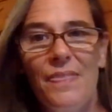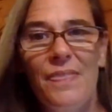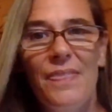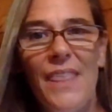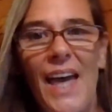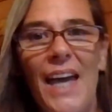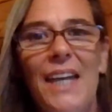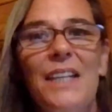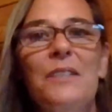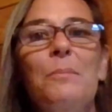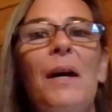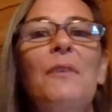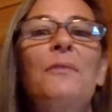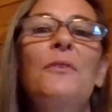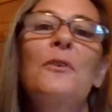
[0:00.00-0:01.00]
that is
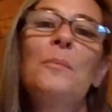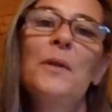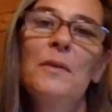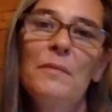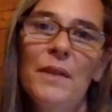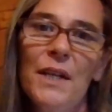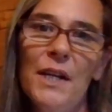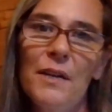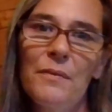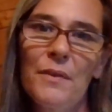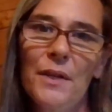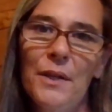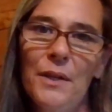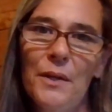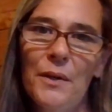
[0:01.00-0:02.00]
my full moon video for
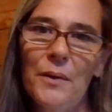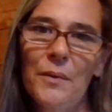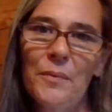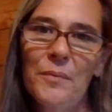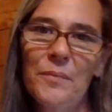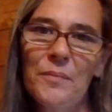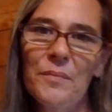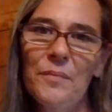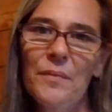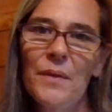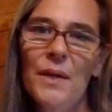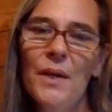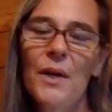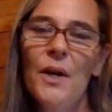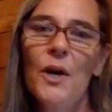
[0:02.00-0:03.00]
you
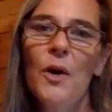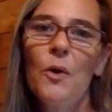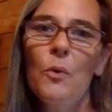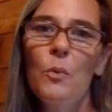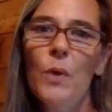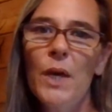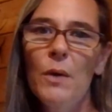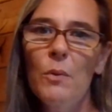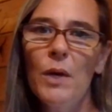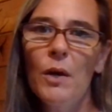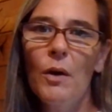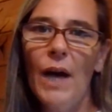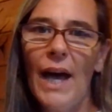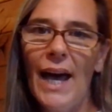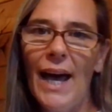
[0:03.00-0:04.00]
we will
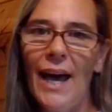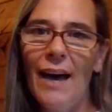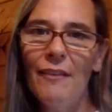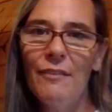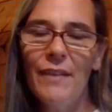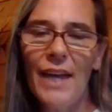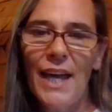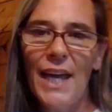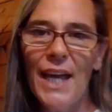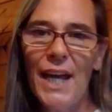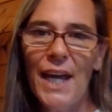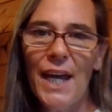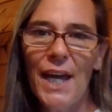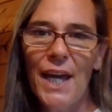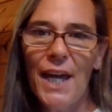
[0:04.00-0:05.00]
have
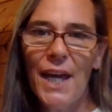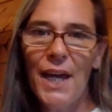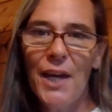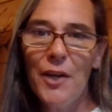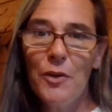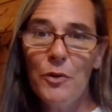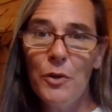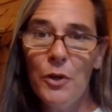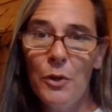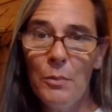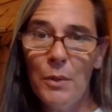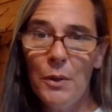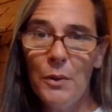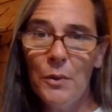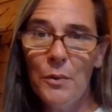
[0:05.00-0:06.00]
a new
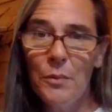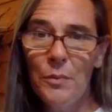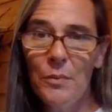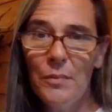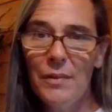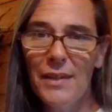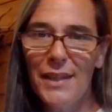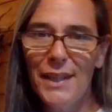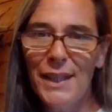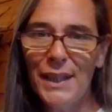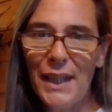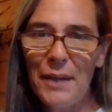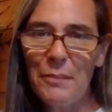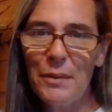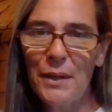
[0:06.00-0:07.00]
moon in
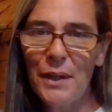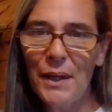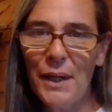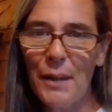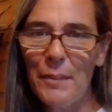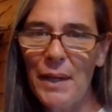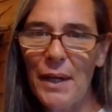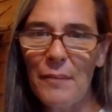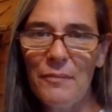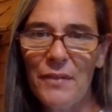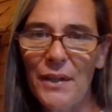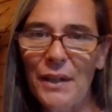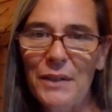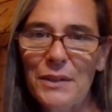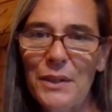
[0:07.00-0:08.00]
Libra coming up
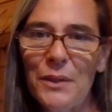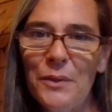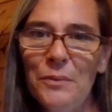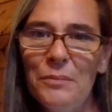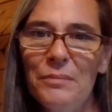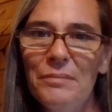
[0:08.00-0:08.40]
very soon.